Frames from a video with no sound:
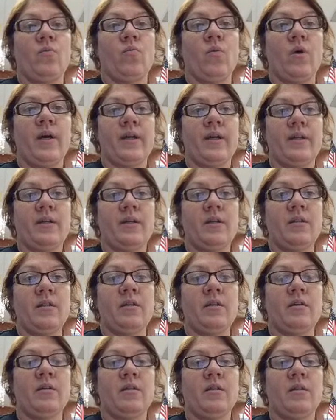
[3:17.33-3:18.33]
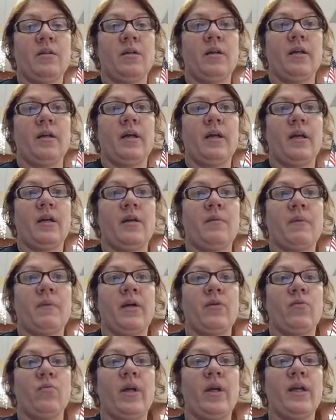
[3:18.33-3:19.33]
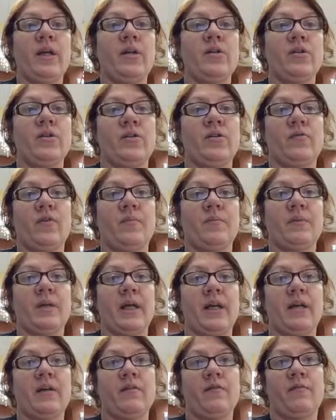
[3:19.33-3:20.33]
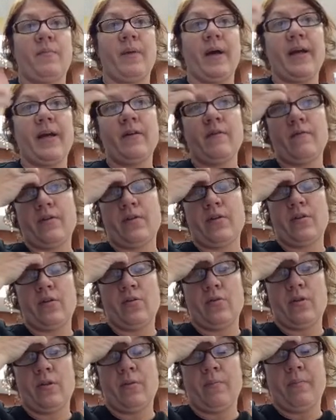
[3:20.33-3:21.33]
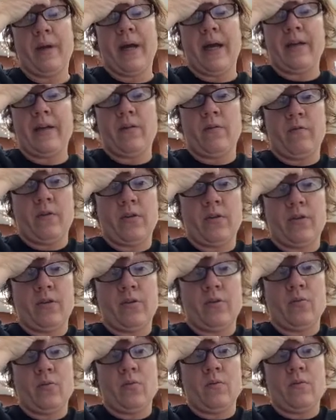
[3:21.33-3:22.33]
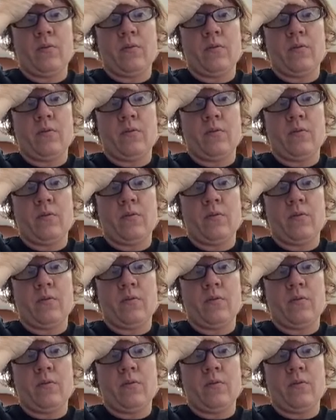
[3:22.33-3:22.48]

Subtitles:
1, and my range is from negative pi over 2 to pi over 2.